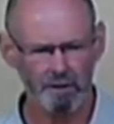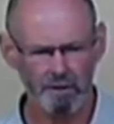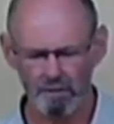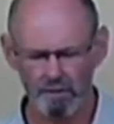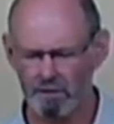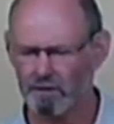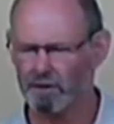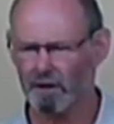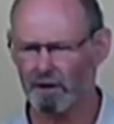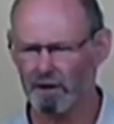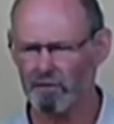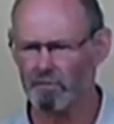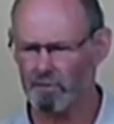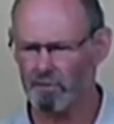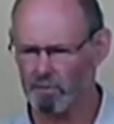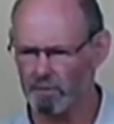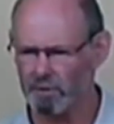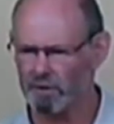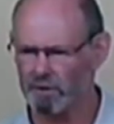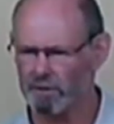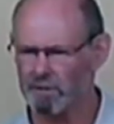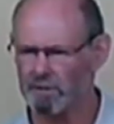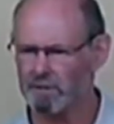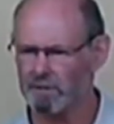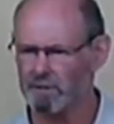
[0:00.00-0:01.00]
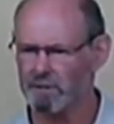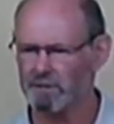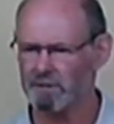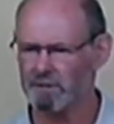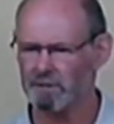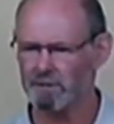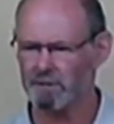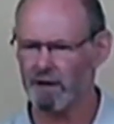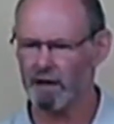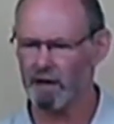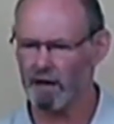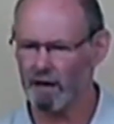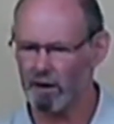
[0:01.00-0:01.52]
Or, in other words, this
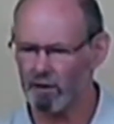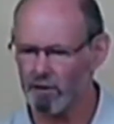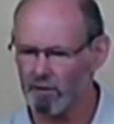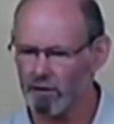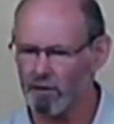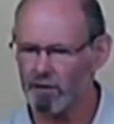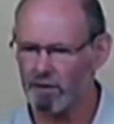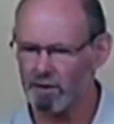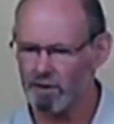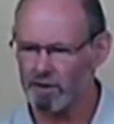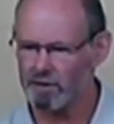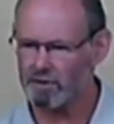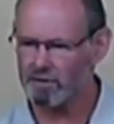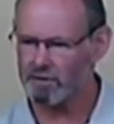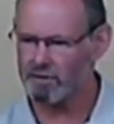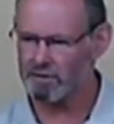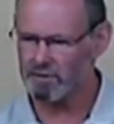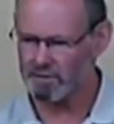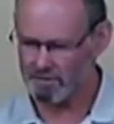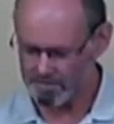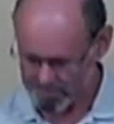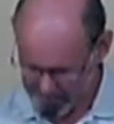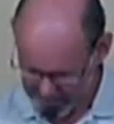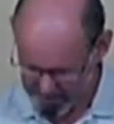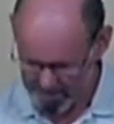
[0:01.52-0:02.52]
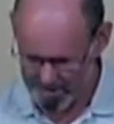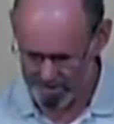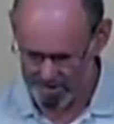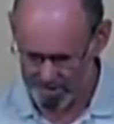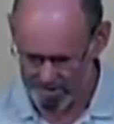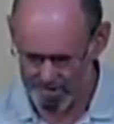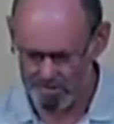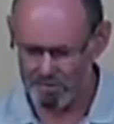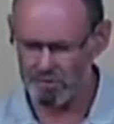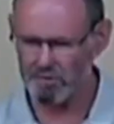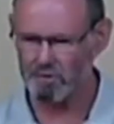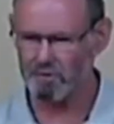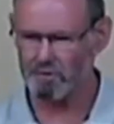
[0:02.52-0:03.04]
is how
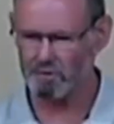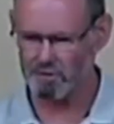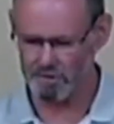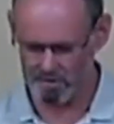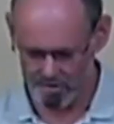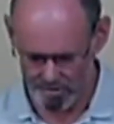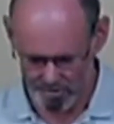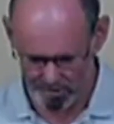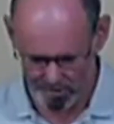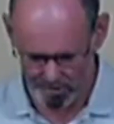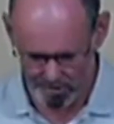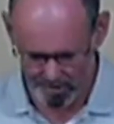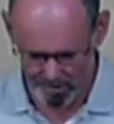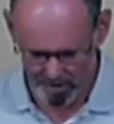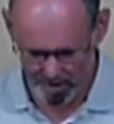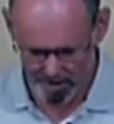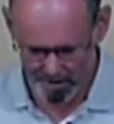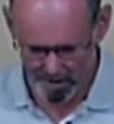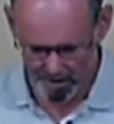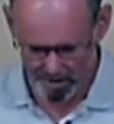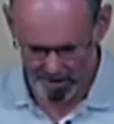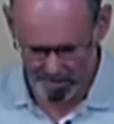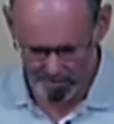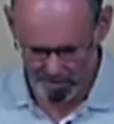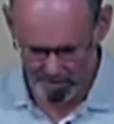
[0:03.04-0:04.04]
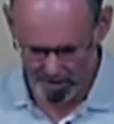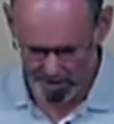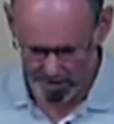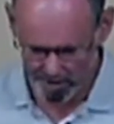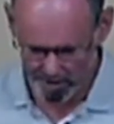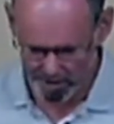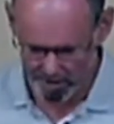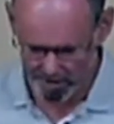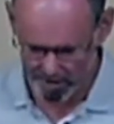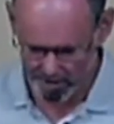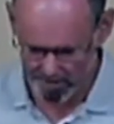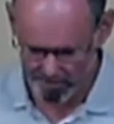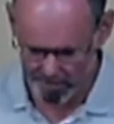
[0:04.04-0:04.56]
his children should
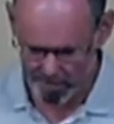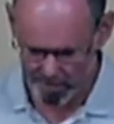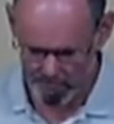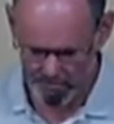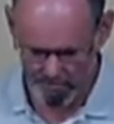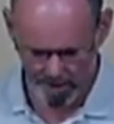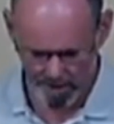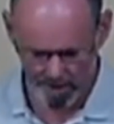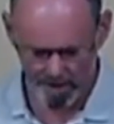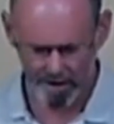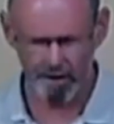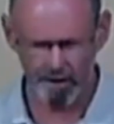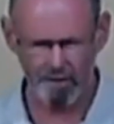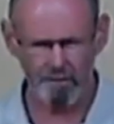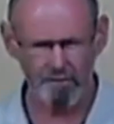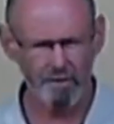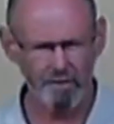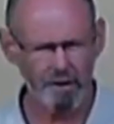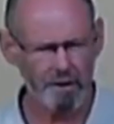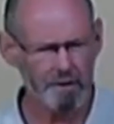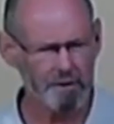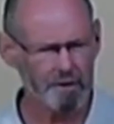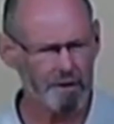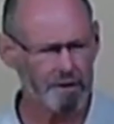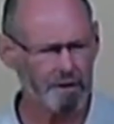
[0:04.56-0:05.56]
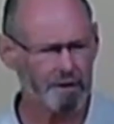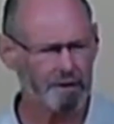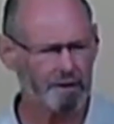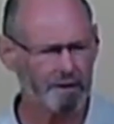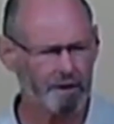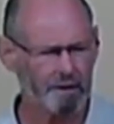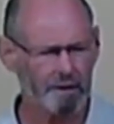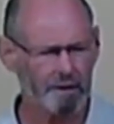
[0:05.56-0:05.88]
behave. How very